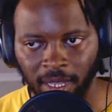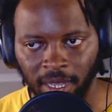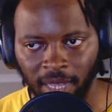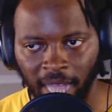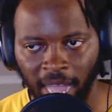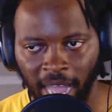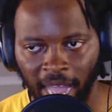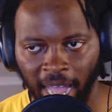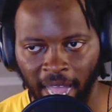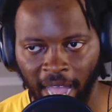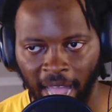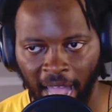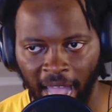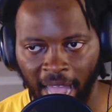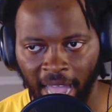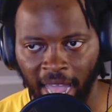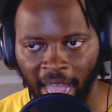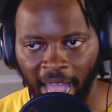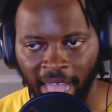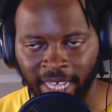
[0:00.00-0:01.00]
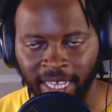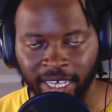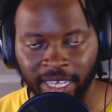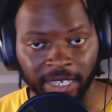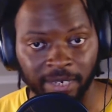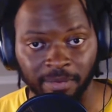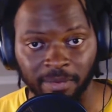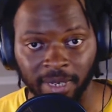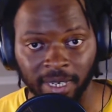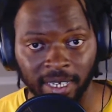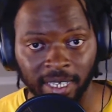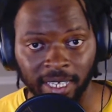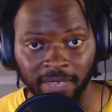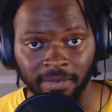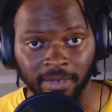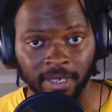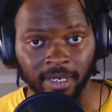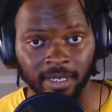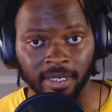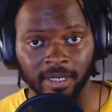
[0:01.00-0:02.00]
I couldn't believe
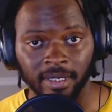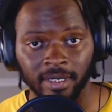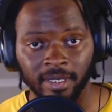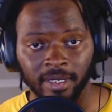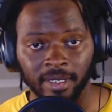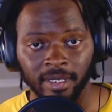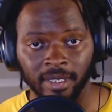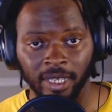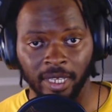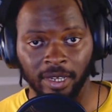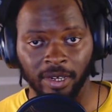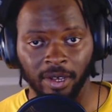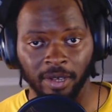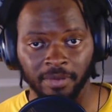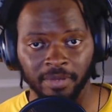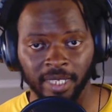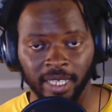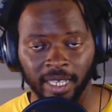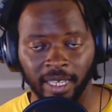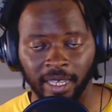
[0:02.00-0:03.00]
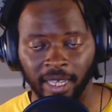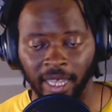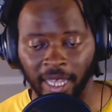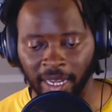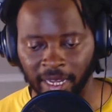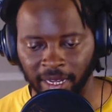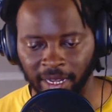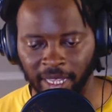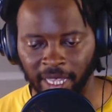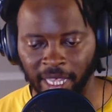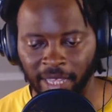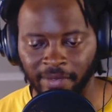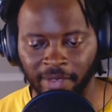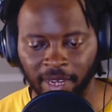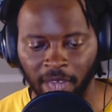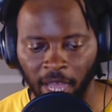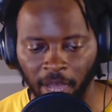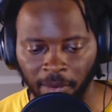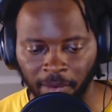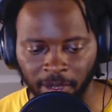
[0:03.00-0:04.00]
it. You know what I'm saying? And even
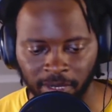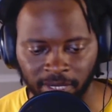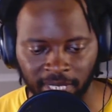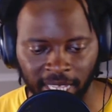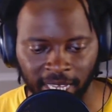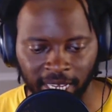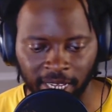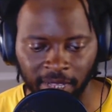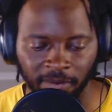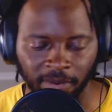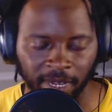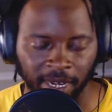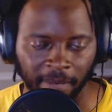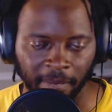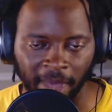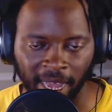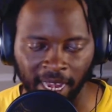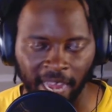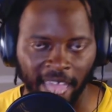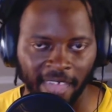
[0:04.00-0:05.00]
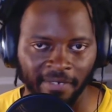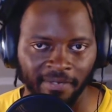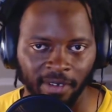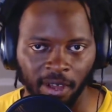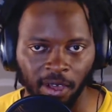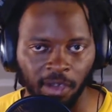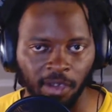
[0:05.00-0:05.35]
almost ended one of my lifelong